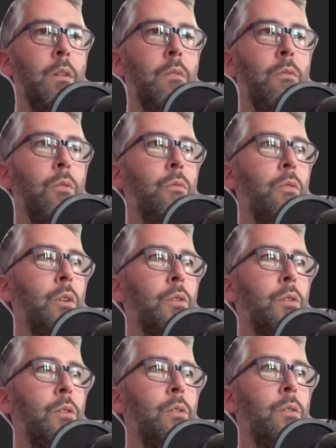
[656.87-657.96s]
For
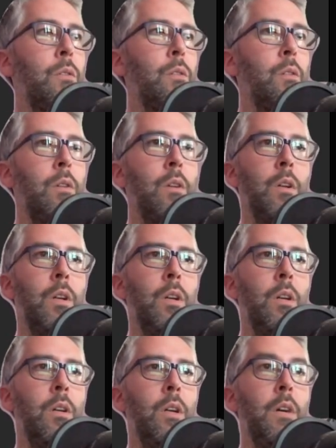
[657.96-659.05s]
functions,
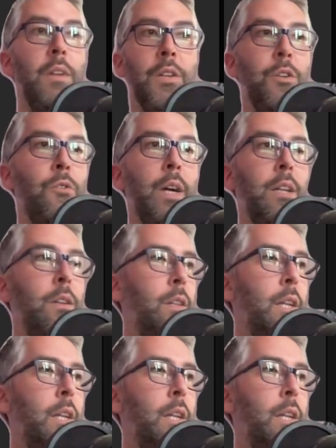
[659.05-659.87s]
I haven't actually tried the